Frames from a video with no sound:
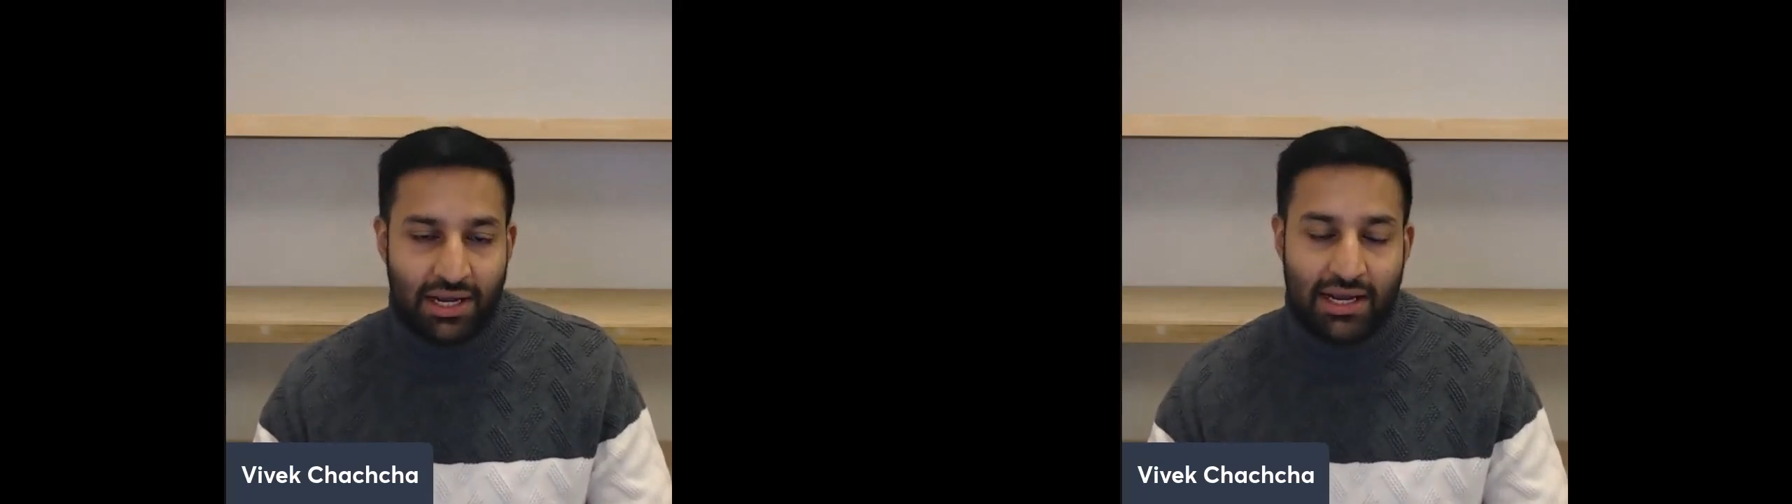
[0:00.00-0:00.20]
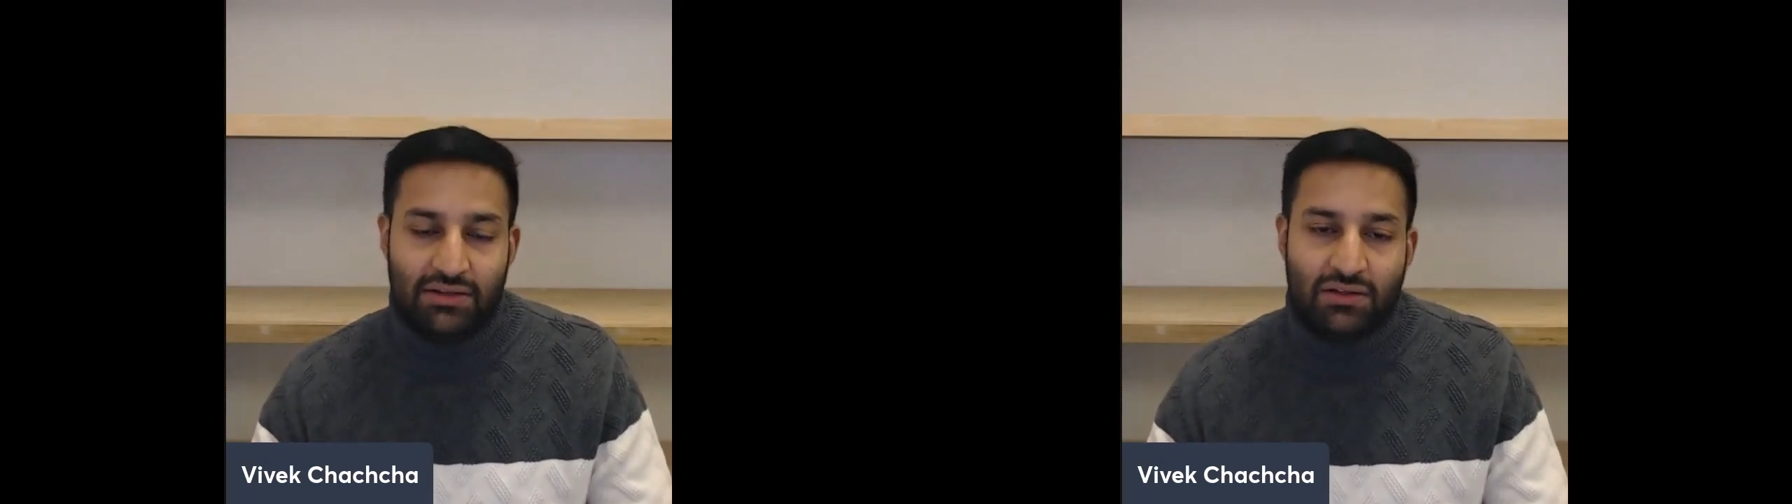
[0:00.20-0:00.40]

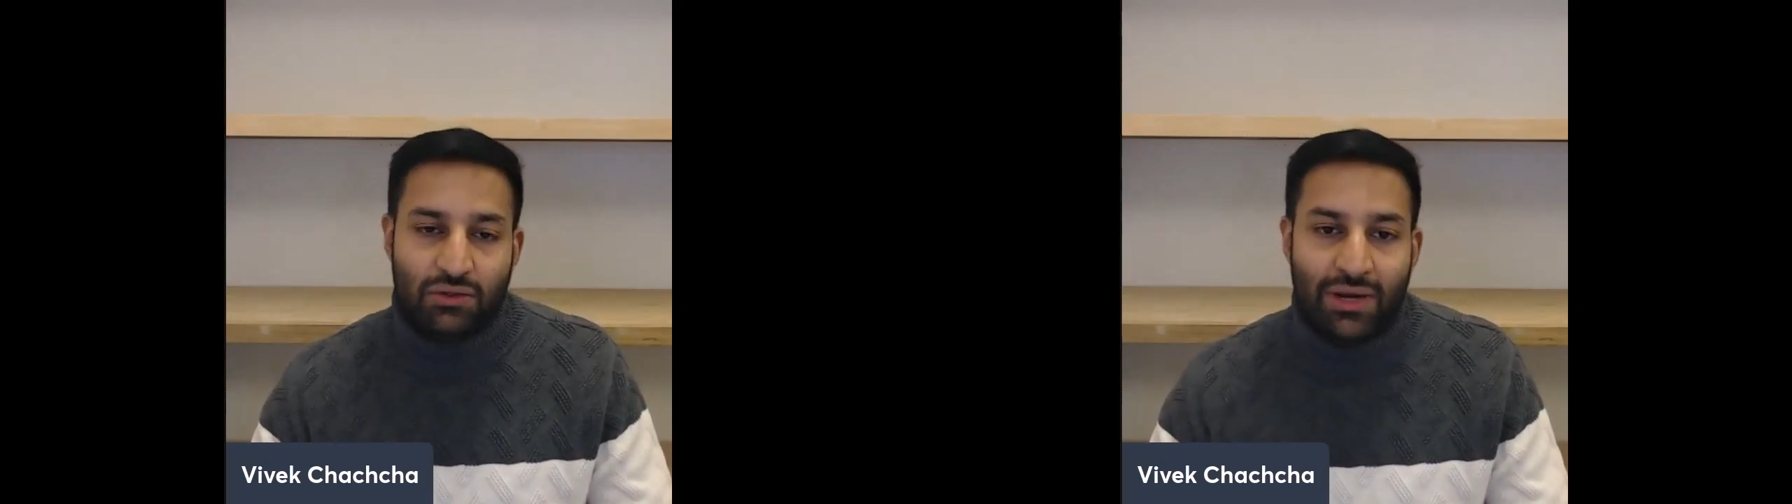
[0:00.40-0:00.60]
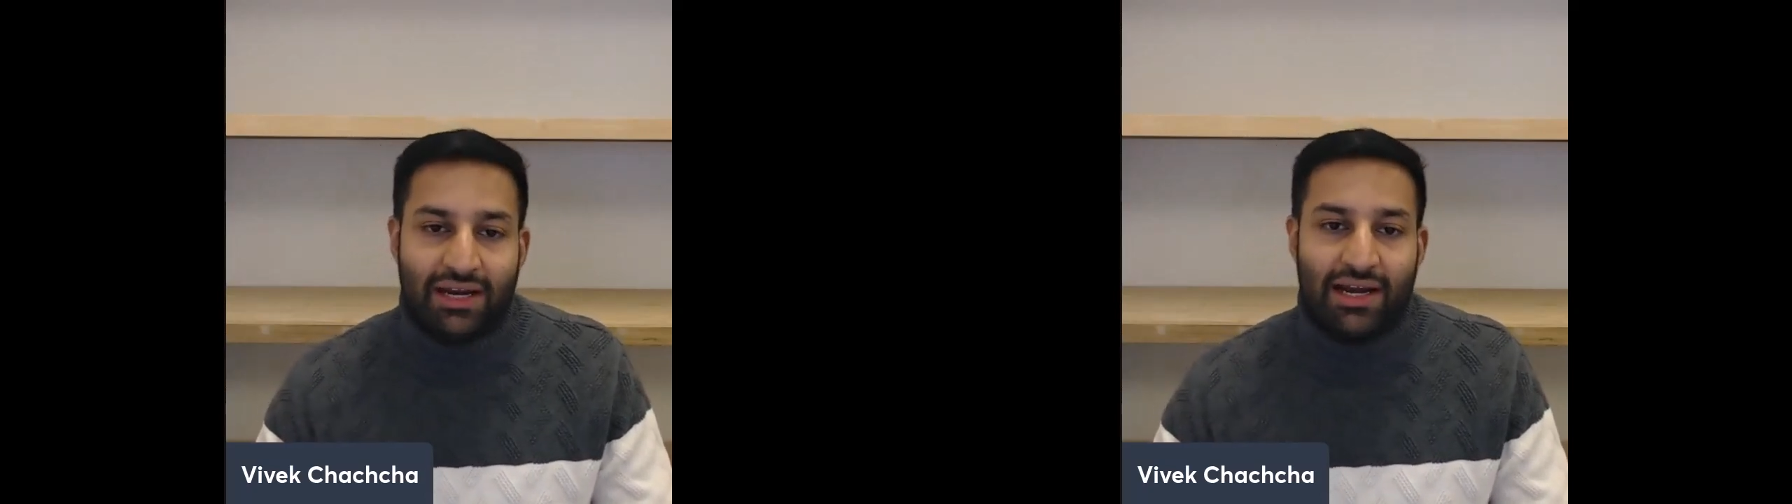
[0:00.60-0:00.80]
And so
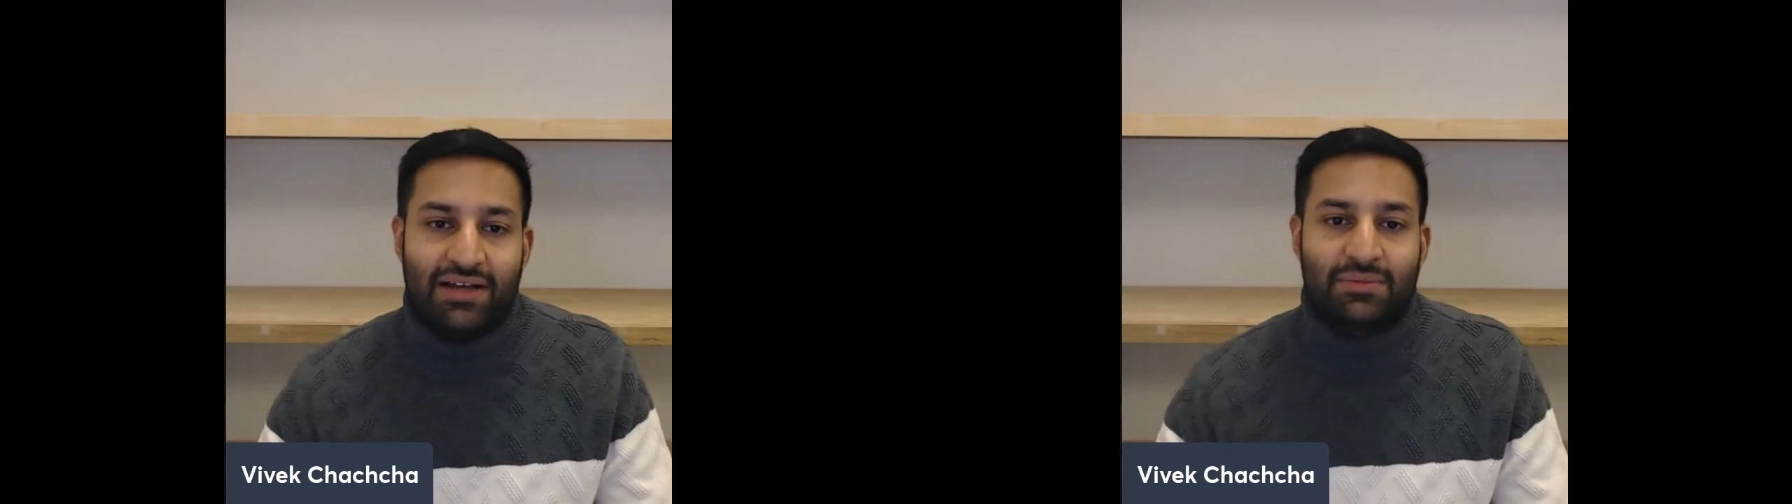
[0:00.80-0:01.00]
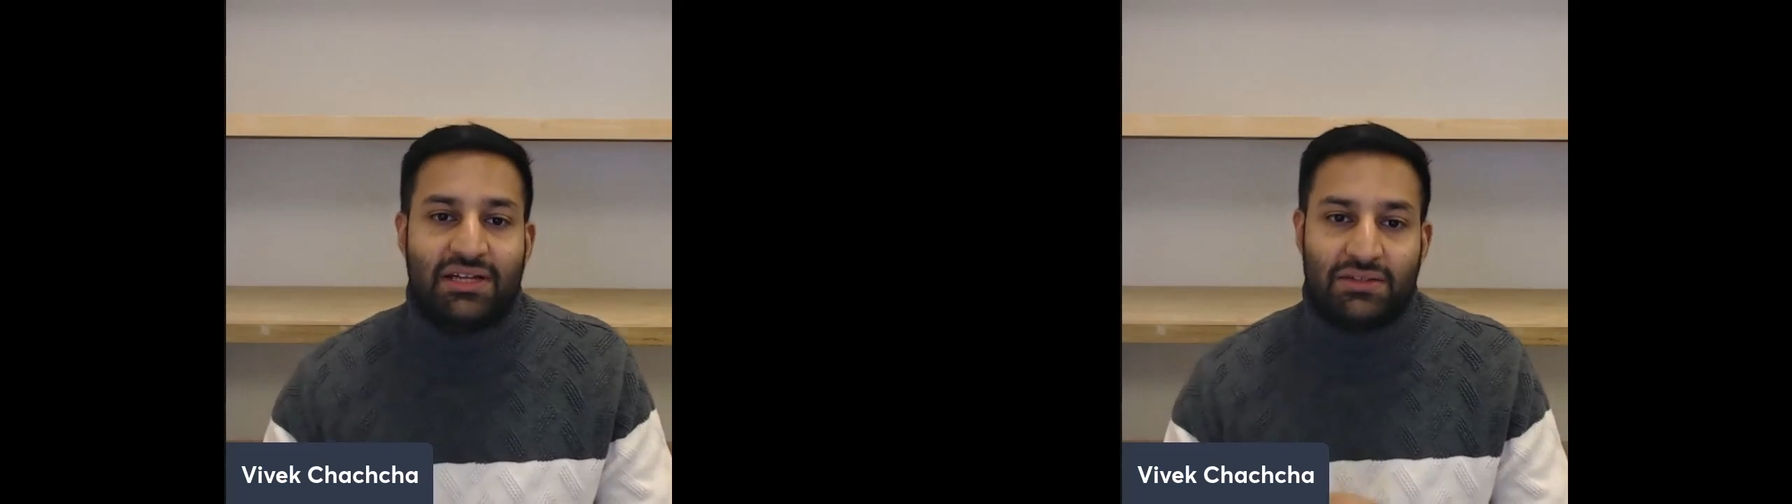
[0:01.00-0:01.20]
Duet AI
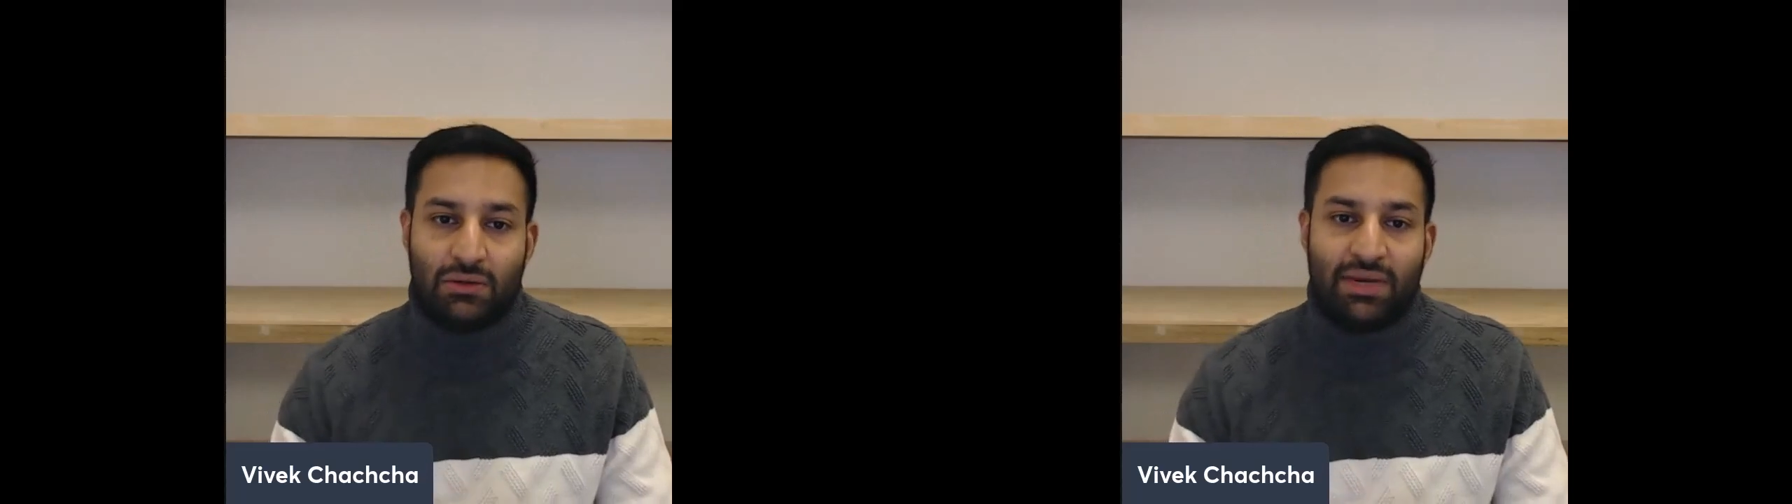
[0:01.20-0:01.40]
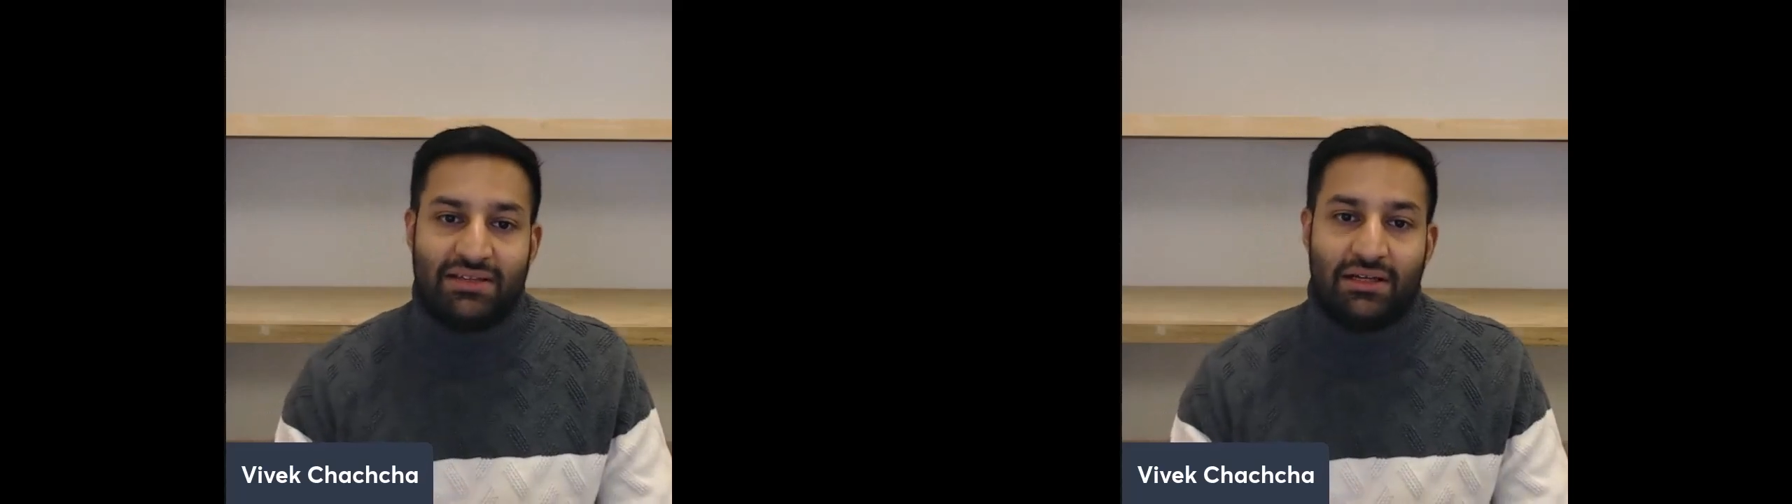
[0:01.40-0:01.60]
is meant to
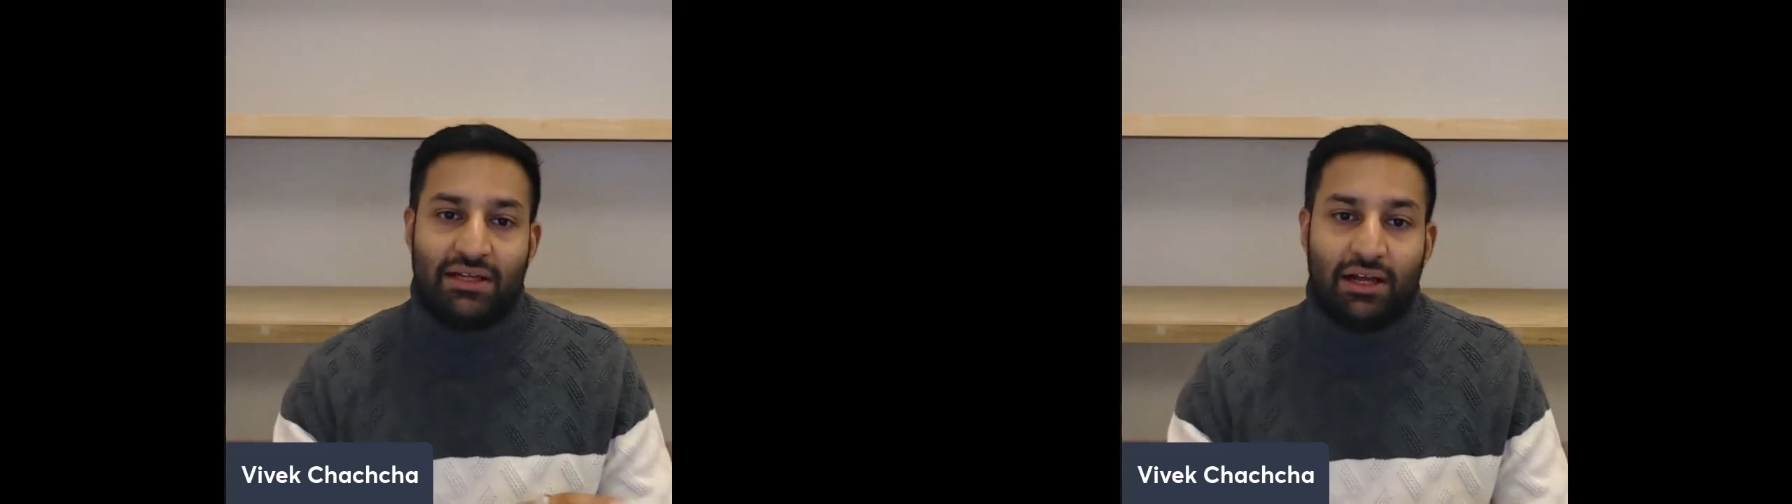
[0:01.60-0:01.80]
basically